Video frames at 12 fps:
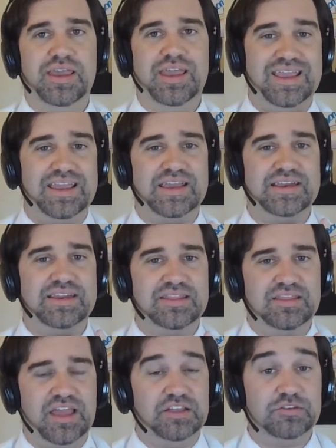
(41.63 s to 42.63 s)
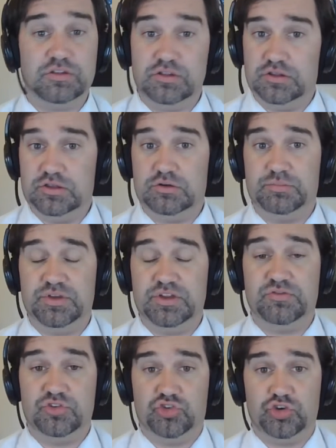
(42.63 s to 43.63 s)
And that's a little bit
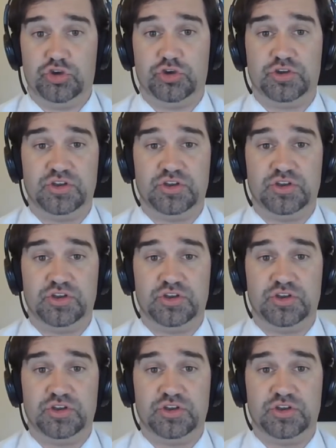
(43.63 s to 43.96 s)
of a jerk.